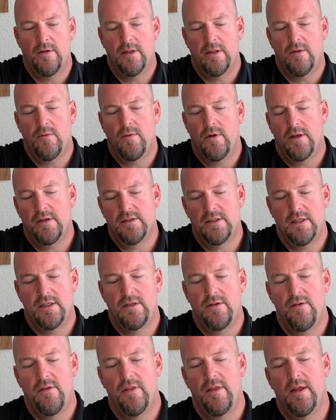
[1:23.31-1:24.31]
the walls get
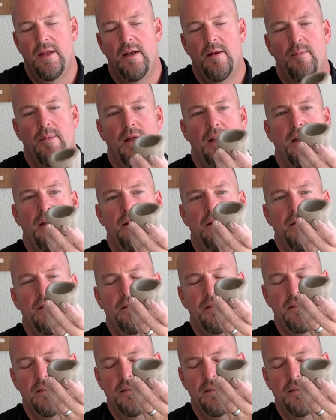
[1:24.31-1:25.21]
too thin. About like this is